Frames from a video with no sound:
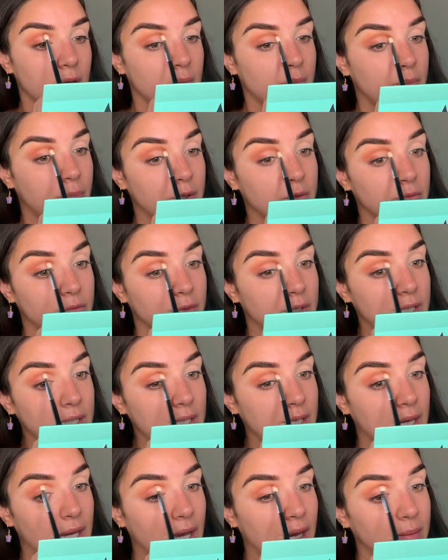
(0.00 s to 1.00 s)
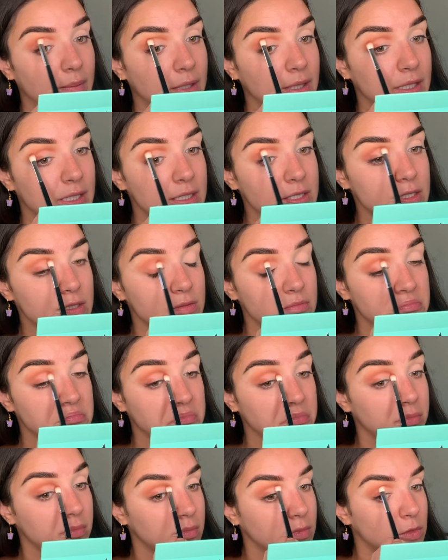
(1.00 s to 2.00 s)
But really, I mean, these
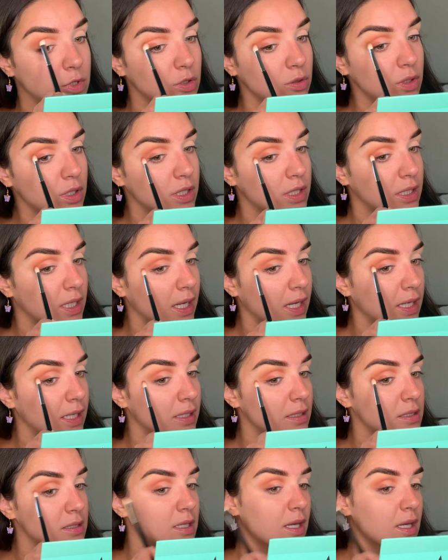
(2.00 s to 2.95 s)
do look nice.